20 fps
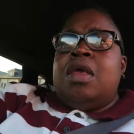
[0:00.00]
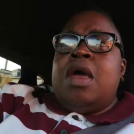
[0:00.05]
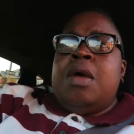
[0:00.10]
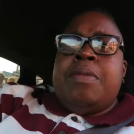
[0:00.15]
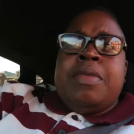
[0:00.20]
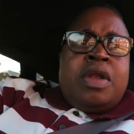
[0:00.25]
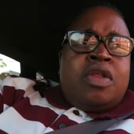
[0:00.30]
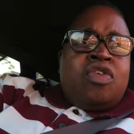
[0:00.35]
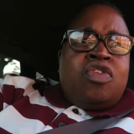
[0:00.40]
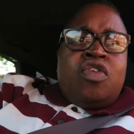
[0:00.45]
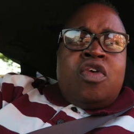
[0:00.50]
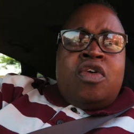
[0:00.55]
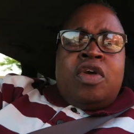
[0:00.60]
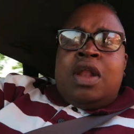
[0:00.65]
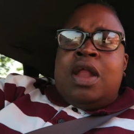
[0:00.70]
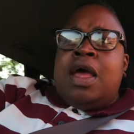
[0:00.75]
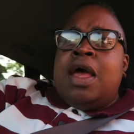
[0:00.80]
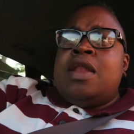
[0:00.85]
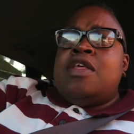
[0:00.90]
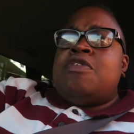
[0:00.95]
I mean, the
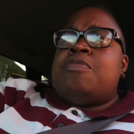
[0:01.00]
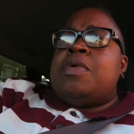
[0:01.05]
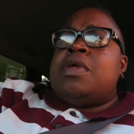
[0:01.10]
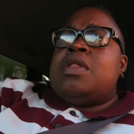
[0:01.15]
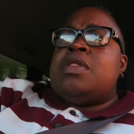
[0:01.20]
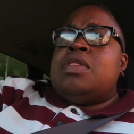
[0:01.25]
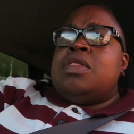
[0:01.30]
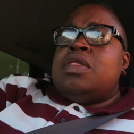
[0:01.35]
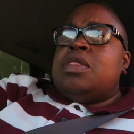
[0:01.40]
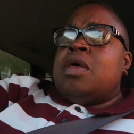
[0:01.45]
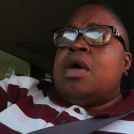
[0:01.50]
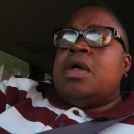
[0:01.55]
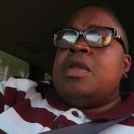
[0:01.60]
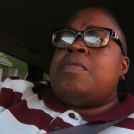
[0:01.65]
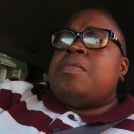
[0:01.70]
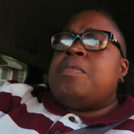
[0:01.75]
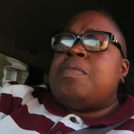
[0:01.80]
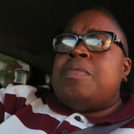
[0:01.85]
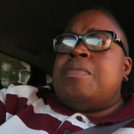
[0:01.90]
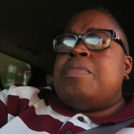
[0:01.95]
storyline has been
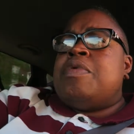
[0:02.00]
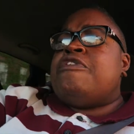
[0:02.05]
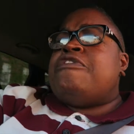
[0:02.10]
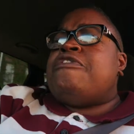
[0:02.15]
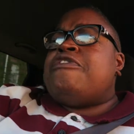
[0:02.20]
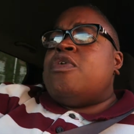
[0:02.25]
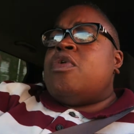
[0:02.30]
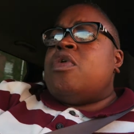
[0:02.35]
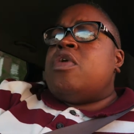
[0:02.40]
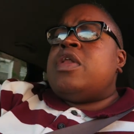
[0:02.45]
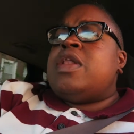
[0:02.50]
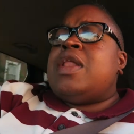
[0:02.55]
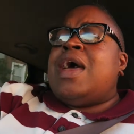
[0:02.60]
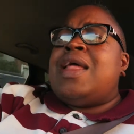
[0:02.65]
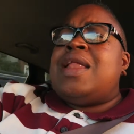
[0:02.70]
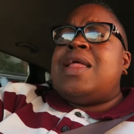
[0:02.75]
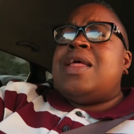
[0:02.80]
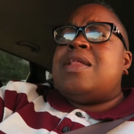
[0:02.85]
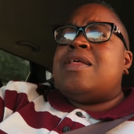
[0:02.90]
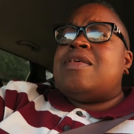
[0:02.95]
done before,
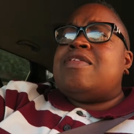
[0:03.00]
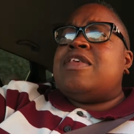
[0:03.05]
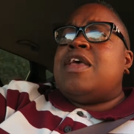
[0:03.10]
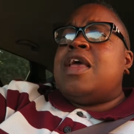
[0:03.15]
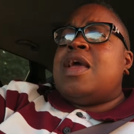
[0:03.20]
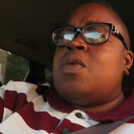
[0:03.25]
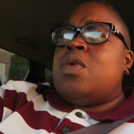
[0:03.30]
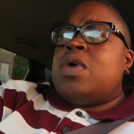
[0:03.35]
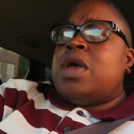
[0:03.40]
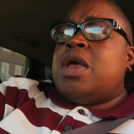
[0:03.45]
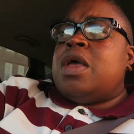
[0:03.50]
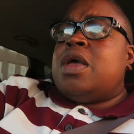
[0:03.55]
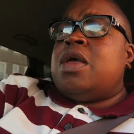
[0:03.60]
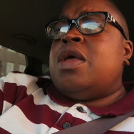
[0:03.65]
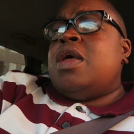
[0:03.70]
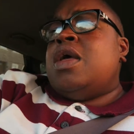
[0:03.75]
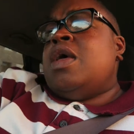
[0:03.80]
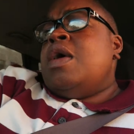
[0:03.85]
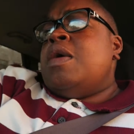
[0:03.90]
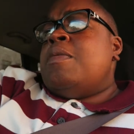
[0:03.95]
not in the same way,
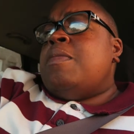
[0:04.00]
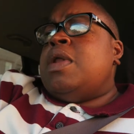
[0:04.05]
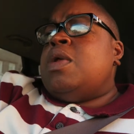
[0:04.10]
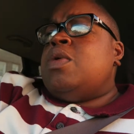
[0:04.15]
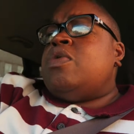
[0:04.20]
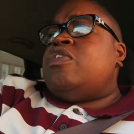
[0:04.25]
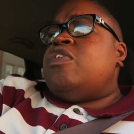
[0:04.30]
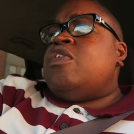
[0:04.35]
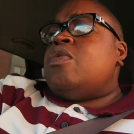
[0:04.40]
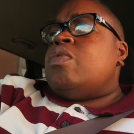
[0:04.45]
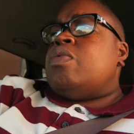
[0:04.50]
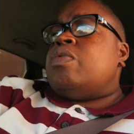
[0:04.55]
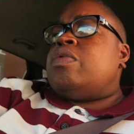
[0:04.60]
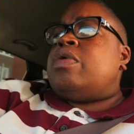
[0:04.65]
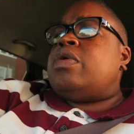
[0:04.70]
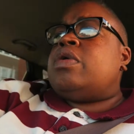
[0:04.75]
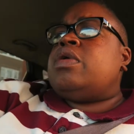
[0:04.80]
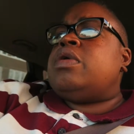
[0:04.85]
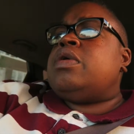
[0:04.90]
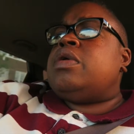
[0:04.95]
but it was cute.
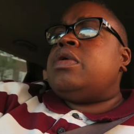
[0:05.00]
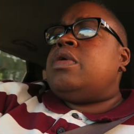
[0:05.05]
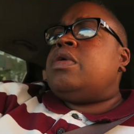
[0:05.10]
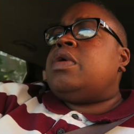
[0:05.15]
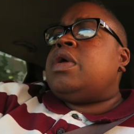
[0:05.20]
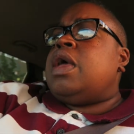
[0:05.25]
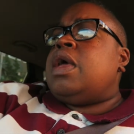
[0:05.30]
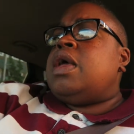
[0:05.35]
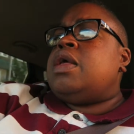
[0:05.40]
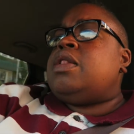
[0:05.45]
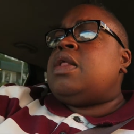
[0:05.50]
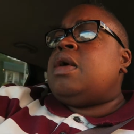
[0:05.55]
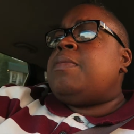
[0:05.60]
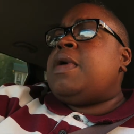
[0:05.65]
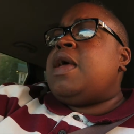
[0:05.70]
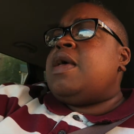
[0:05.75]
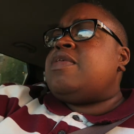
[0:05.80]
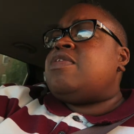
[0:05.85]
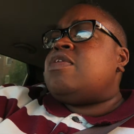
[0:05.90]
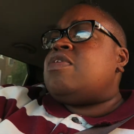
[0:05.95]
Okay,
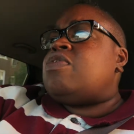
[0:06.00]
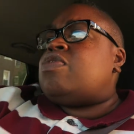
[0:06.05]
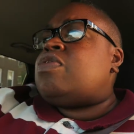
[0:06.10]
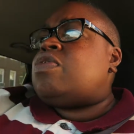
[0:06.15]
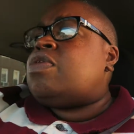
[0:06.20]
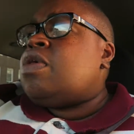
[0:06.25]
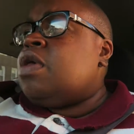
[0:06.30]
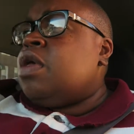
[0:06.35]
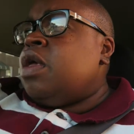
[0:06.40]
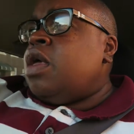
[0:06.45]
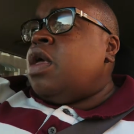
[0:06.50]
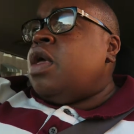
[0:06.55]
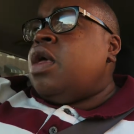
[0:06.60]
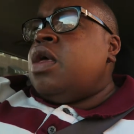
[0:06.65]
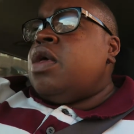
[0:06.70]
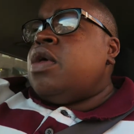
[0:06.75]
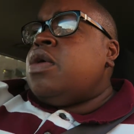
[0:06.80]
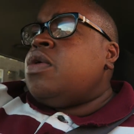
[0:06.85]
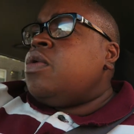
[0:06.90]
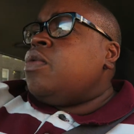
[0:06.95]
dumbasses,
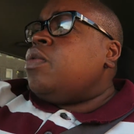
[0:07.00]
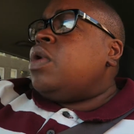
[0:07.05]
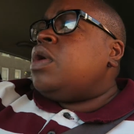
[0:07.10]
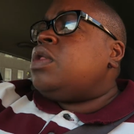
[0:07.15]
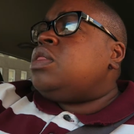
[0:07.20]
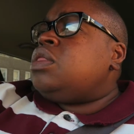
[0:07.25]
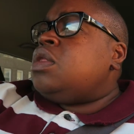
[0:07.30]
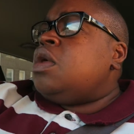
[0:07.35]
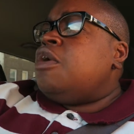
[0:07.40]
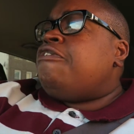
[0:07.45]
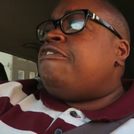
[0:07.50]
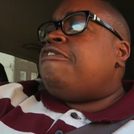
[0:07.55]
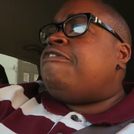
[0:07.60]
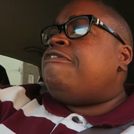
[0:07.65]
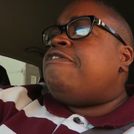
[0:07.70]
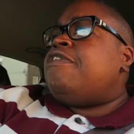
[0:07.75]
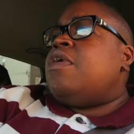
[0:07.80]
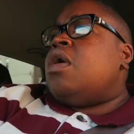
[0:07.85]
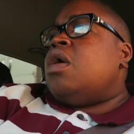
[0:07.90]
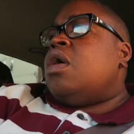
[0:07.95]
what the
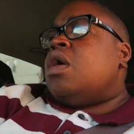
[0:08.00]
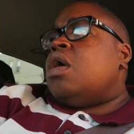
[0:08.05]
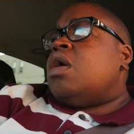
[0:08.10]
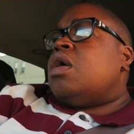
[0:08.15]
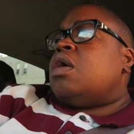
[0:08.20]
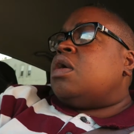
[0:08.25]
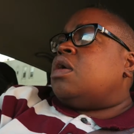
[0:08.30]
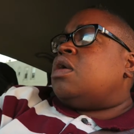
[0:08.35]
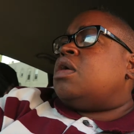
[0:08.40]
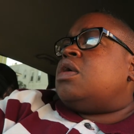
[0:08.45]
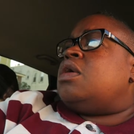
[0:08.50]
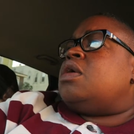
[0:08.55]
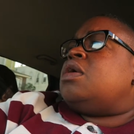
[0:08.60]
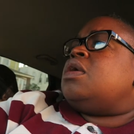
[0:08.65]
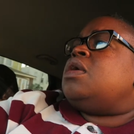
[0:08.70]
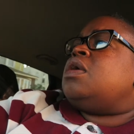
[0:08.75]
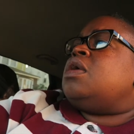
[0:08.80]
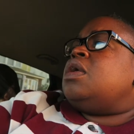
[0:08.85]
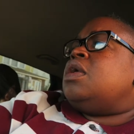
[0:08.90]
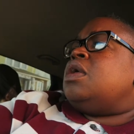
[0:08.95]
fuck?
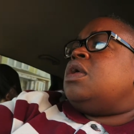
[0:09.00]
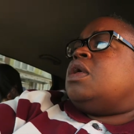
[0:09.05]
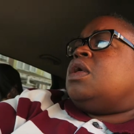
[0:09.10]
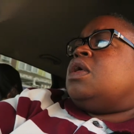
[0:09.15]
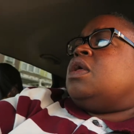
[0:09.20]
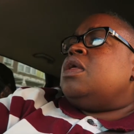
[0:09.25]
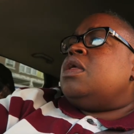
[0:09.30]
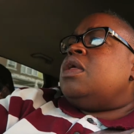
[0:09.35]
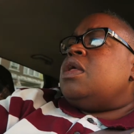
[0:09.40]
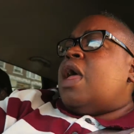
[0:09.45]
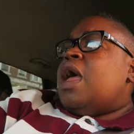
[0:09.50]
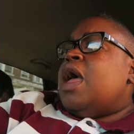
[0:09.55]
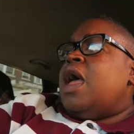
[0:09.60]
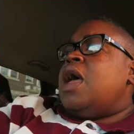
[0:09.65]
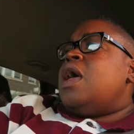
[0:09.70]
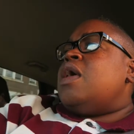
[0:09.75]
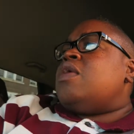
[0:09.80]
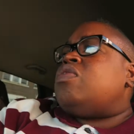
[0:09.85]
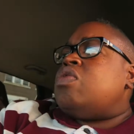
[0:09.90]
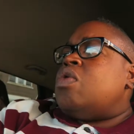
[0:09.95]

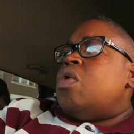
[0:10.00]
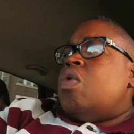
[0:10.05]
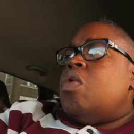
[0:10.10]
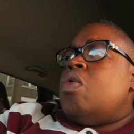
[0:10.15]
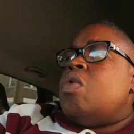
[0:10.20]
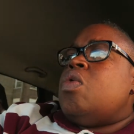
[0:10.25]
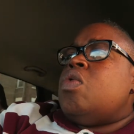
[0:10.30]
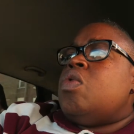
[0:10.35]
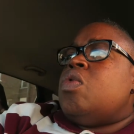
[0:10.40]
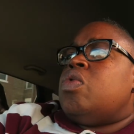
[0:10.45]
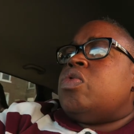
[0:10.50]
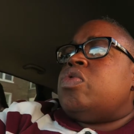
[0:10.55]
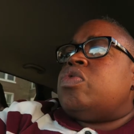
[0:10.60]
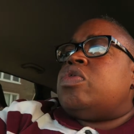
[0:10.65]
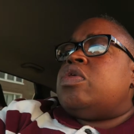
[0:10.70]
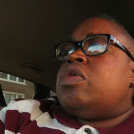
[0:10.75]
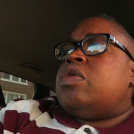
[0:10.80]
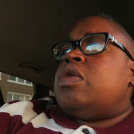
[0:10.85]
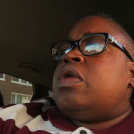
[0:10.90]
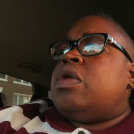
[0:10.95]
Assholes.
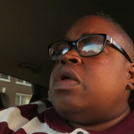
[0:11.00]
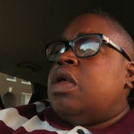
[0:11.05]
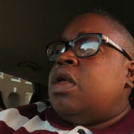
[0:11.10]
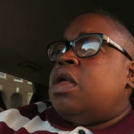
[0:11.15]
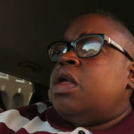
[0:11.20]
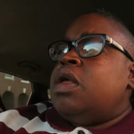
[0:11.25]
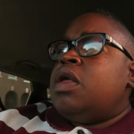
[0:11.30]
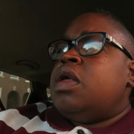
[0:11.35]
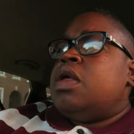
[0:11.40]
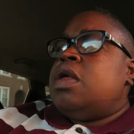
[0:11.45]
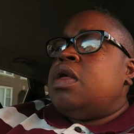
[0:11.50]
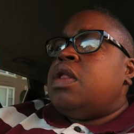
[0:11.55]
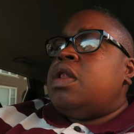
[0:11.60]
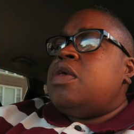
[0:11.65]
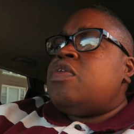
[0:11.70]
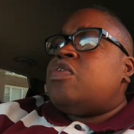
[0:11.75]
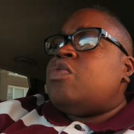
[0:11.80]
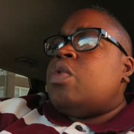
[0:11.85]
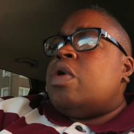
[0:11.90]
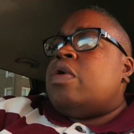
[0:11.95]

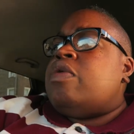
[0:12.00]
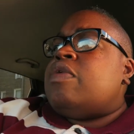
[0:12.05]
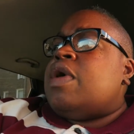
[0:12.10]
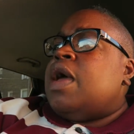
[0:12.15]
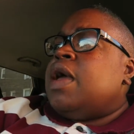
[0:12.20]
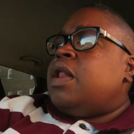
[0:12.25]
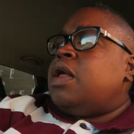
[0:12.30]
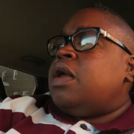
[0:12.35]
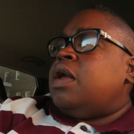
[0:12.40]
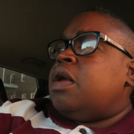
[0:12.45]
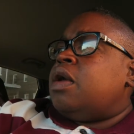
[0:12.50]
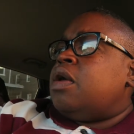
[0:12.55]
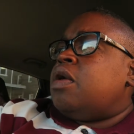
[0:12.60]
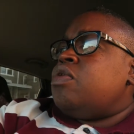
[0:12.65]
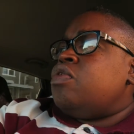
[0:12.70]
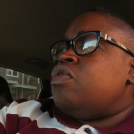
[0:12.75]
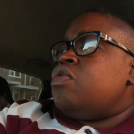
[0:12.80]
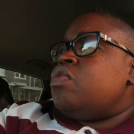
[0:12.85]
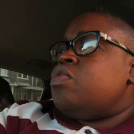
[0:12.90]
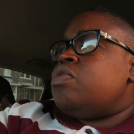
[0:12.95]
This one right here,
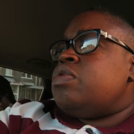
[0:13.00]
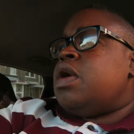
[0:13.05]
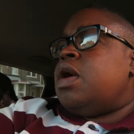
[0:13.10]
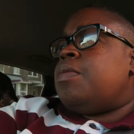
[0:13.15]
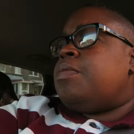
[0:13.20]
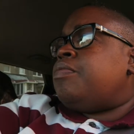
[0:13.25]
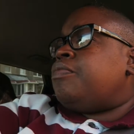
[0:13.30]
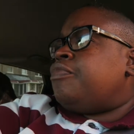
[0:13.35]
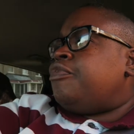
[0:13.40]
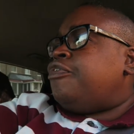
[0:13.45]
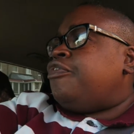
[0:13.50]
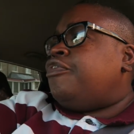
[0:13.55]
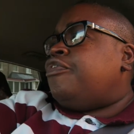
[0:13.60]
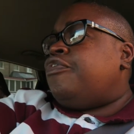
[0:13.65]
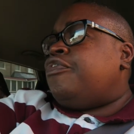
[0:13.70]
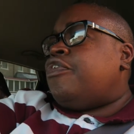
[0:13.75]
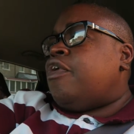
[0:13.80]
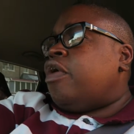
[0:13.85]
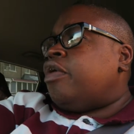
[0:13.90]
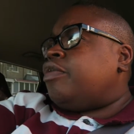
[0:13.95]
you dumb
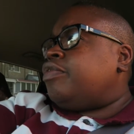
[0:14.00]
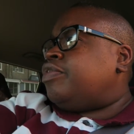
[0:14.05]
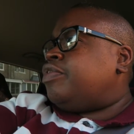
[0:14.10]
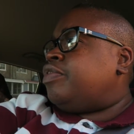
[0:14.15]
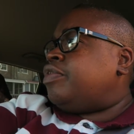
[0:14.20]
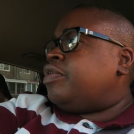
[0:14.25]
fart.